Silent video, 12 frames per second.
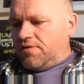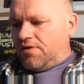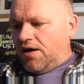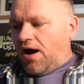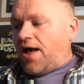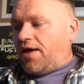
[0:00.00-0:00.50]

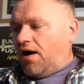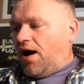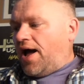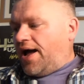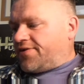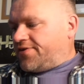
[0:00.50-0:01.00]
I
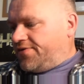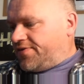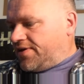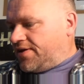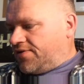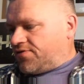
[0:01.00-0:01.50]
actually
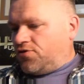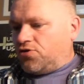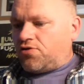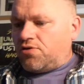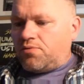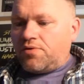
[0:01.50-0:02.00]
think it's
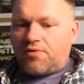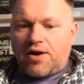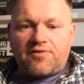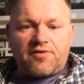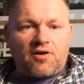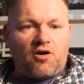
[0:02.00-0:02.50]
good that we're
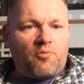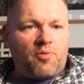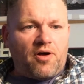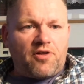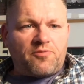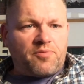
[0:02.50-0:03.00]
racing old
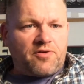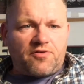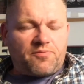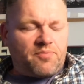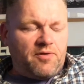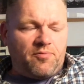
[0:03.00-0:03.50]
birds, because
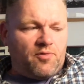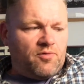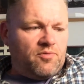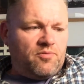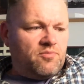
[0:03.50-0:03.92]
people